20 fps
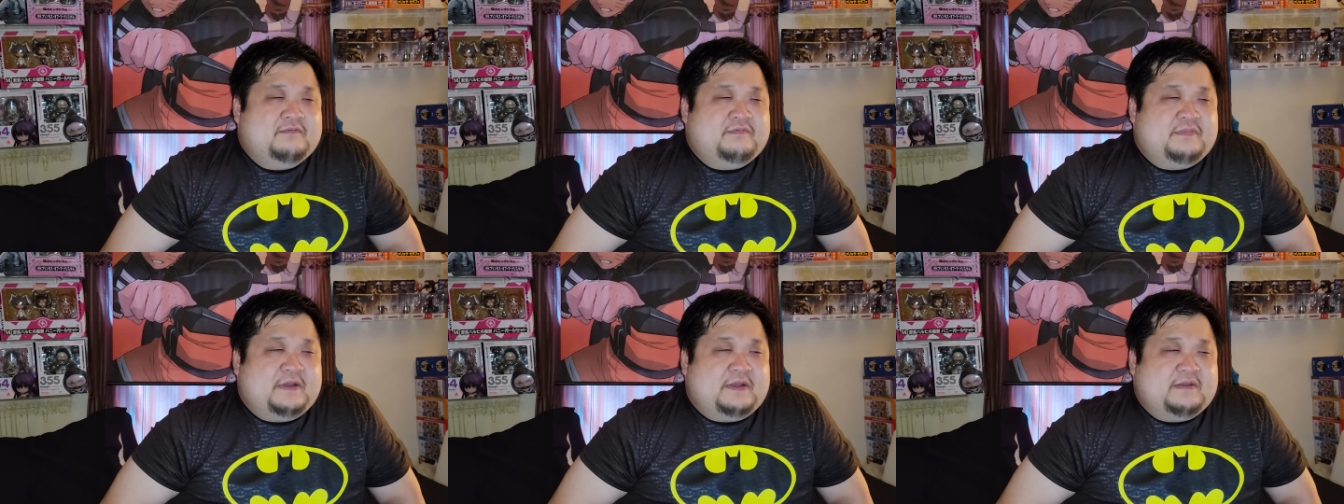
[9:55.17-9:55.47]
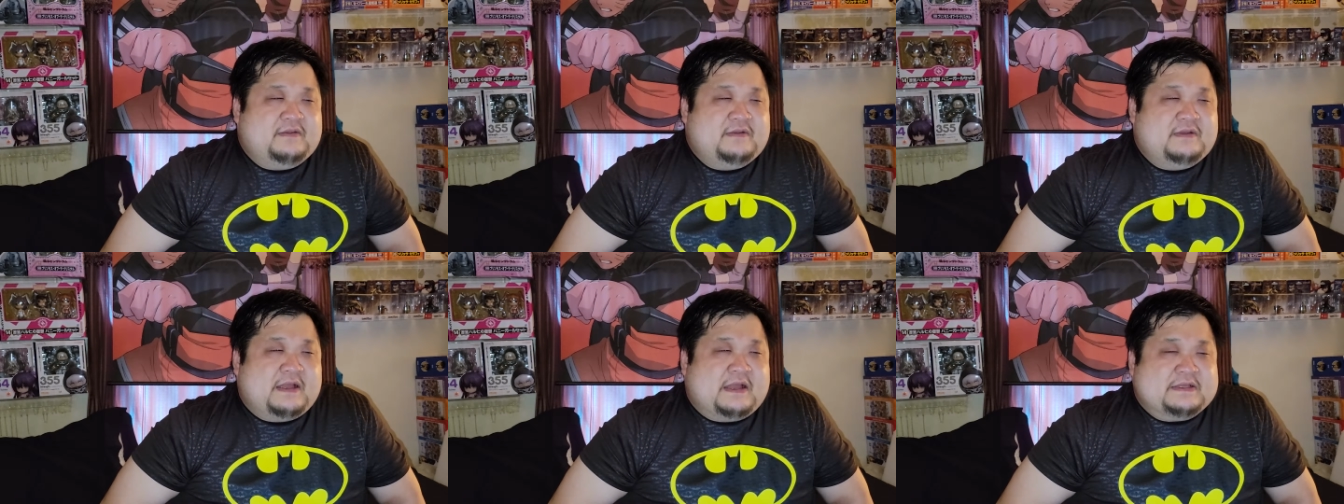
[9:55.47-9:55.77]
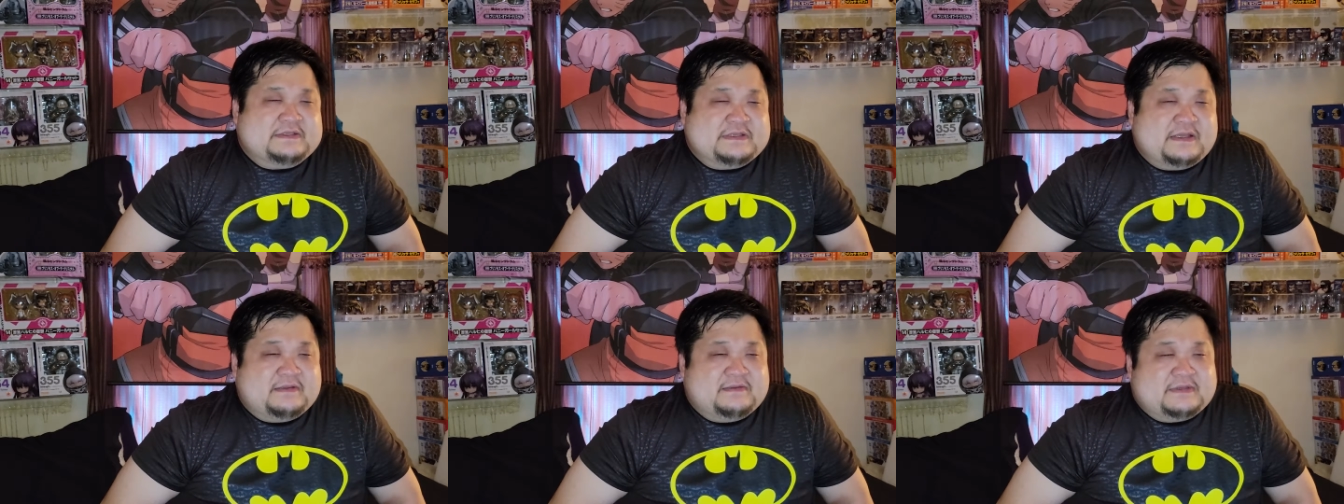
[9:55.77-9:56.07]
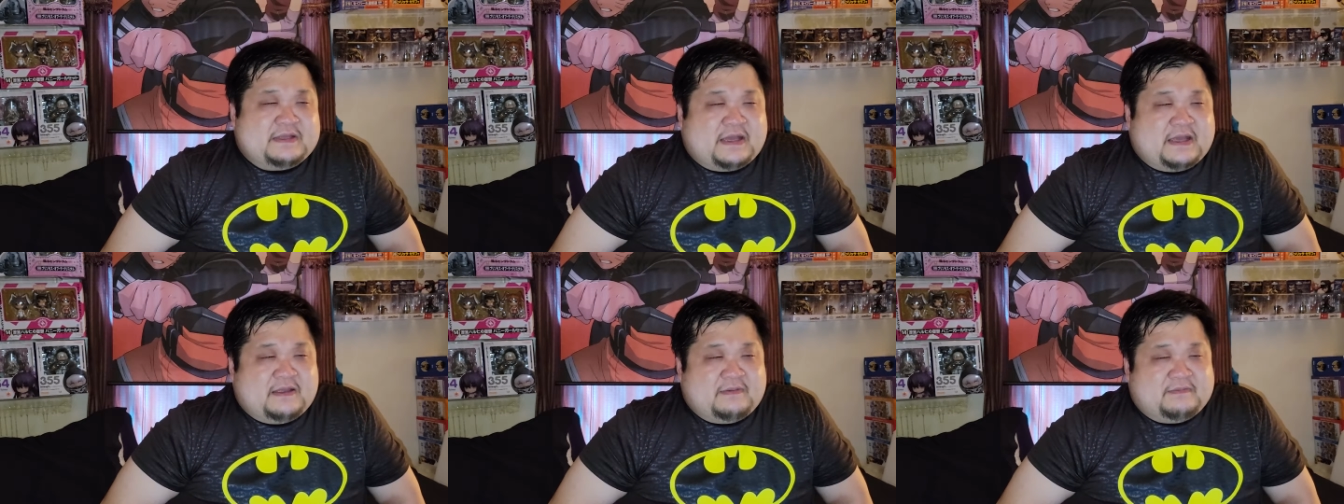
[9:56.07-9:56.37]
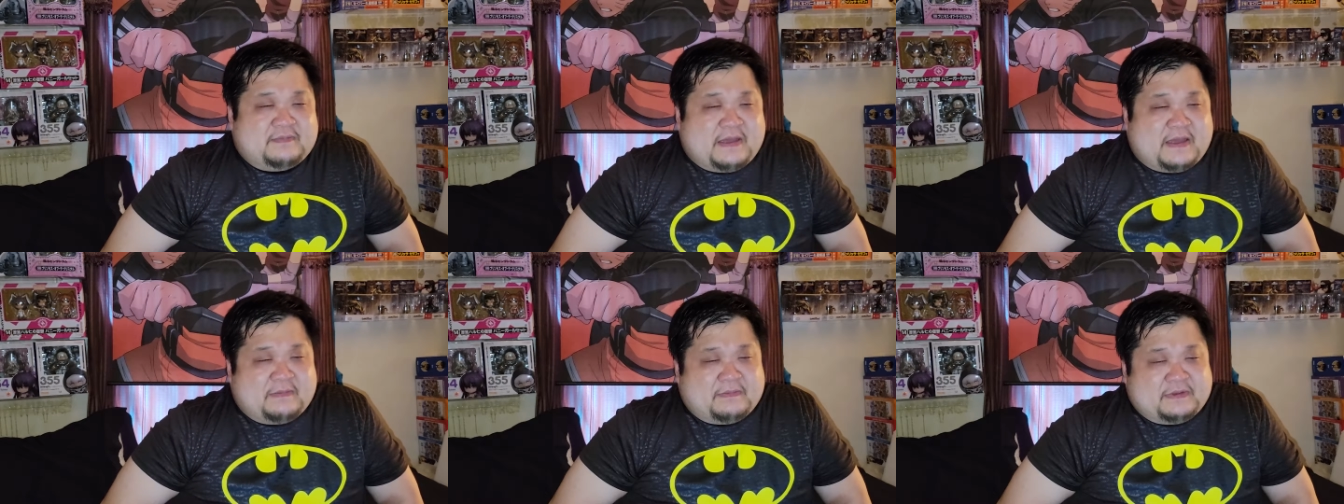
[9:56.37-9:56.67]
but at the same time,
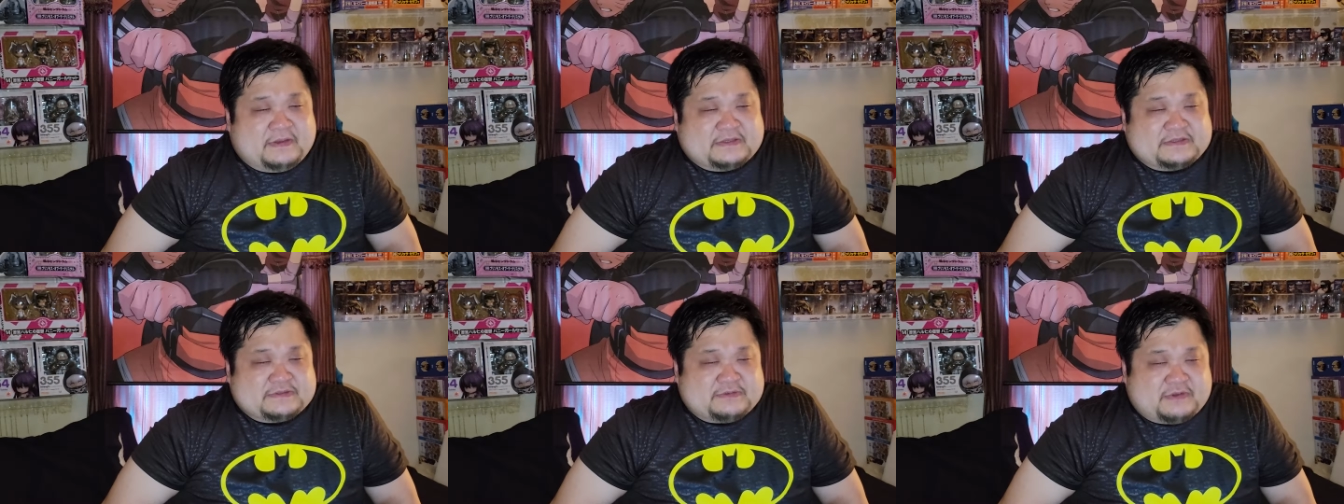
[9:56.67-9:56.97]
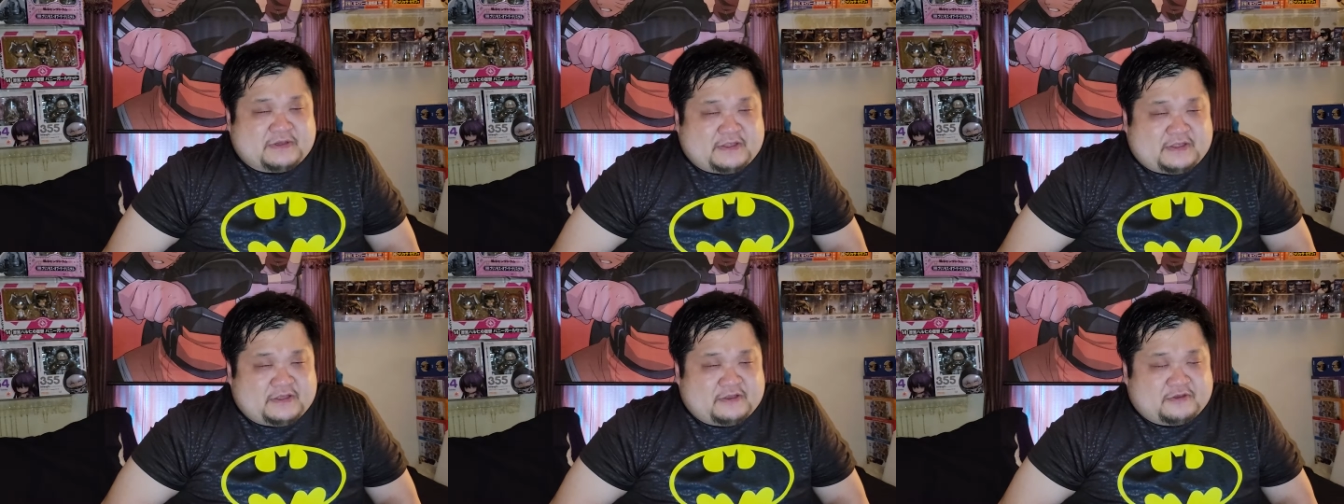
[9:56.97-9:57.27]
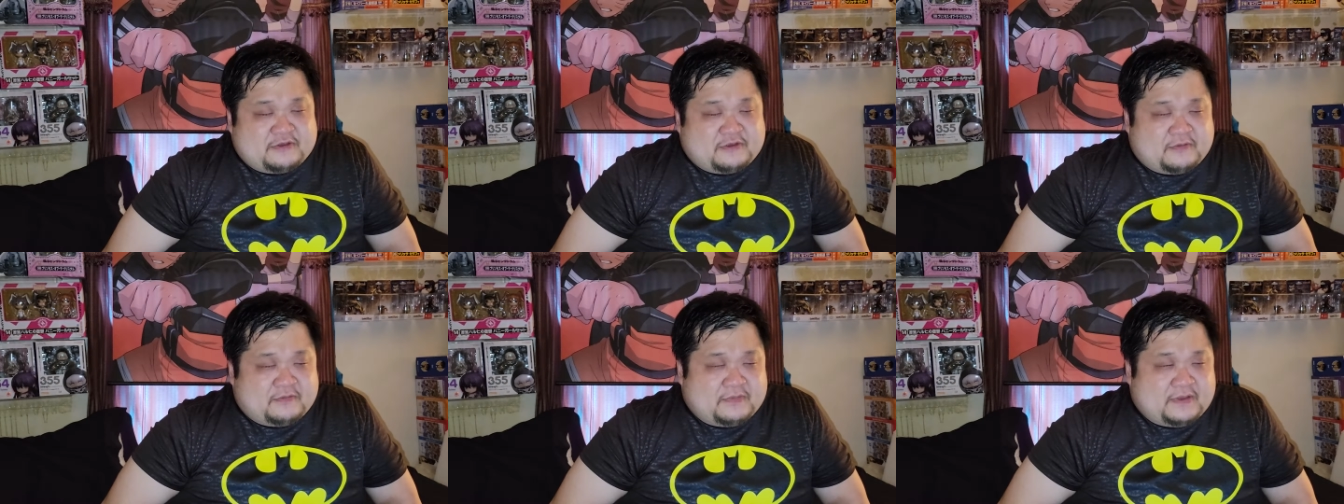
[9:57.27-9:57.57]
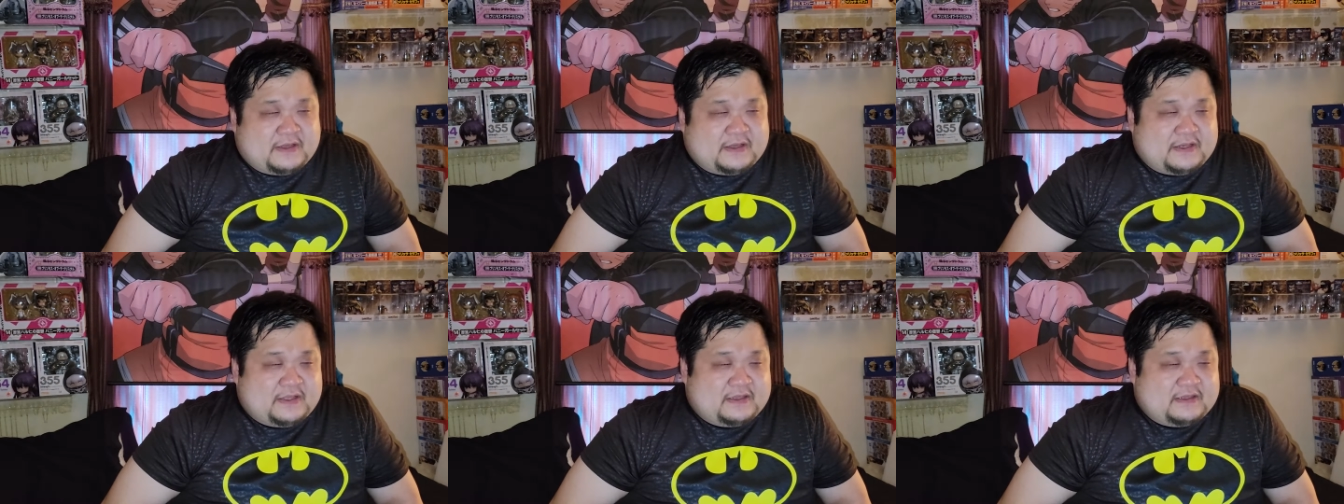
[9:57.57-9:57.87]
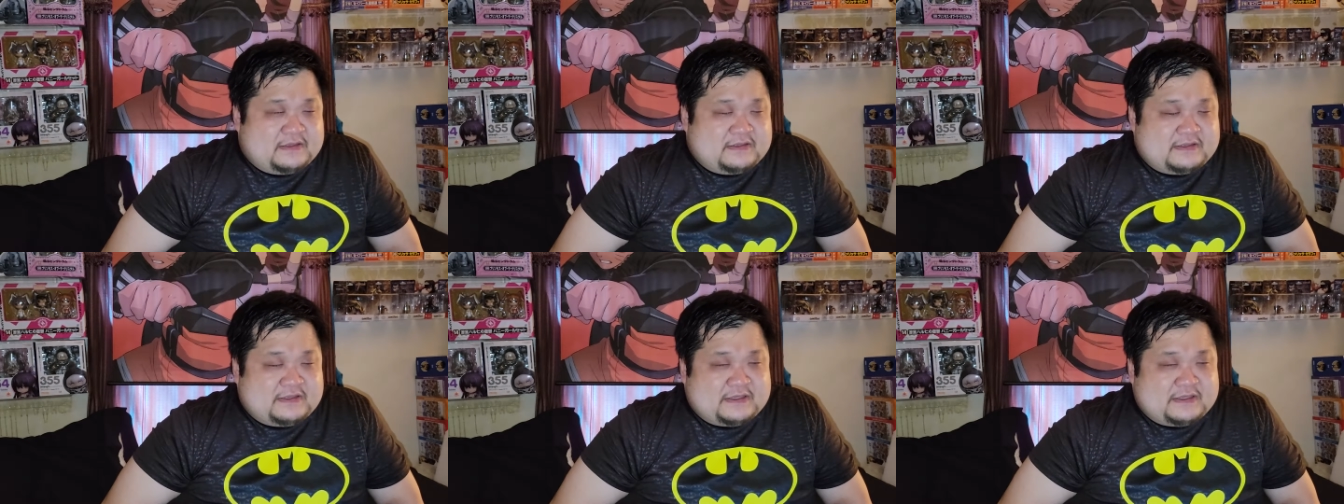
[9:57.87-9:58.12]
Batman doesn't want to kill nobody